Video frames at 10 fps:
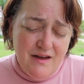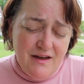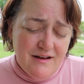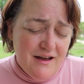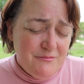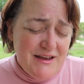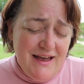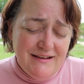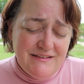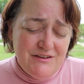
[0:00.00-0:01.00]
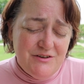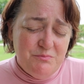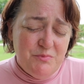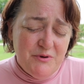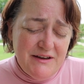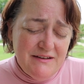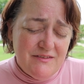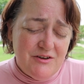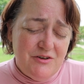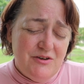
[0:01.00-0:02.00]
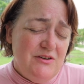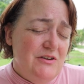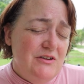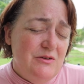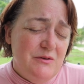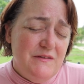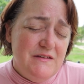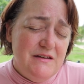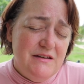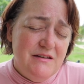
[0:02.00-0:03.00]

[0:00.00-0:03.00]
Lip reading: And God, we ask you to bring the good news